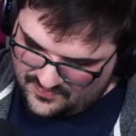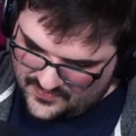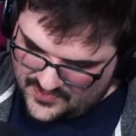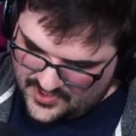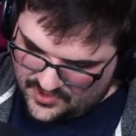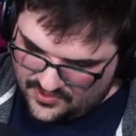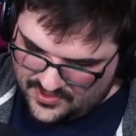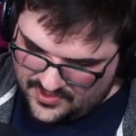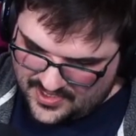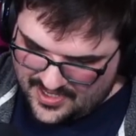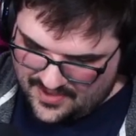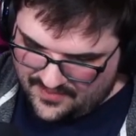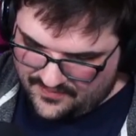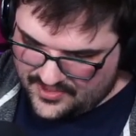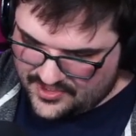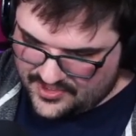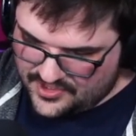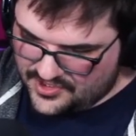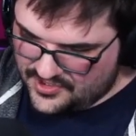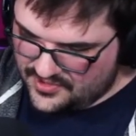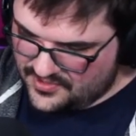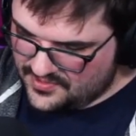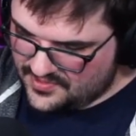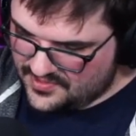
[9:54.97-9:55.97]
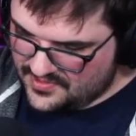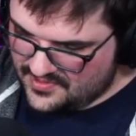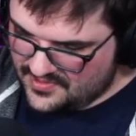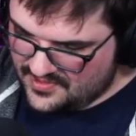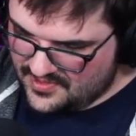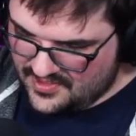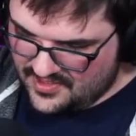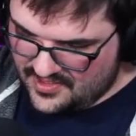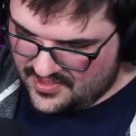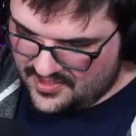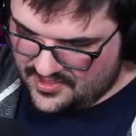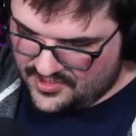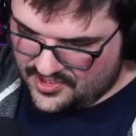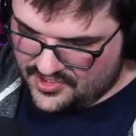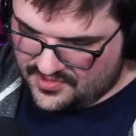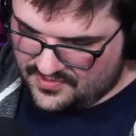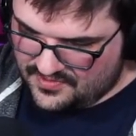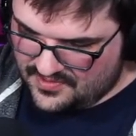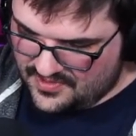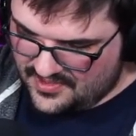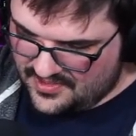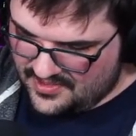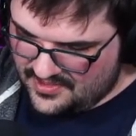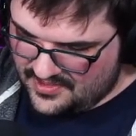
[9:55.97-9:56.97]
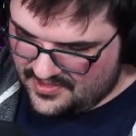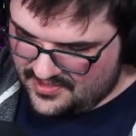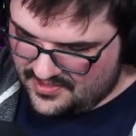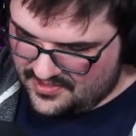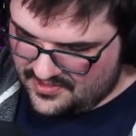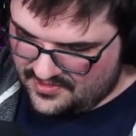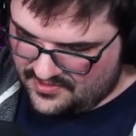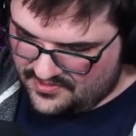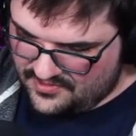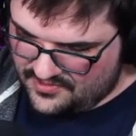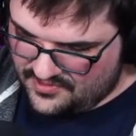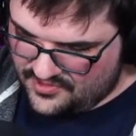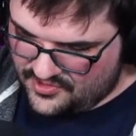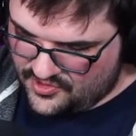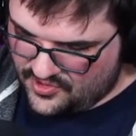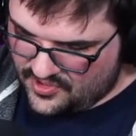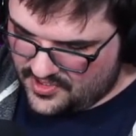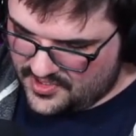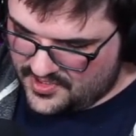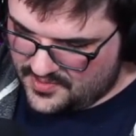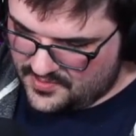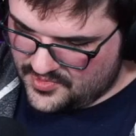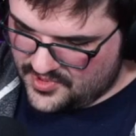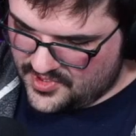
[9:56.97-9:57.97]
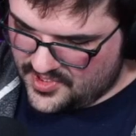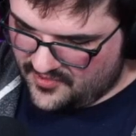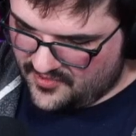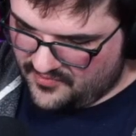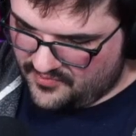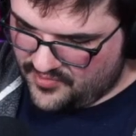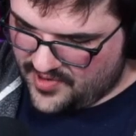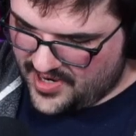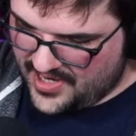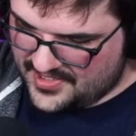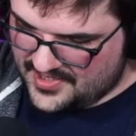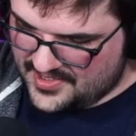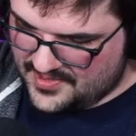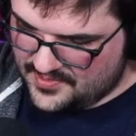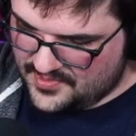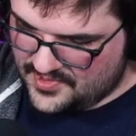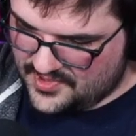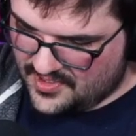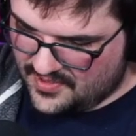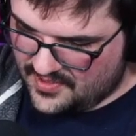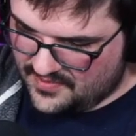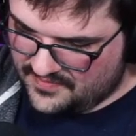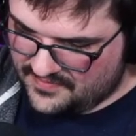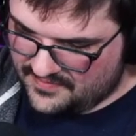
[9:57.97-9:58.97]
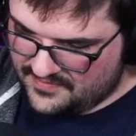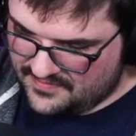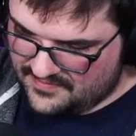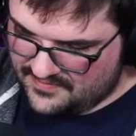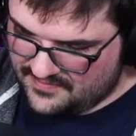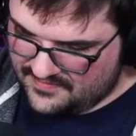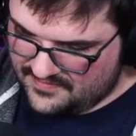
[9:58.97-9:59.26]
And you'll have issues. Just draw some stuff, practice some stuff.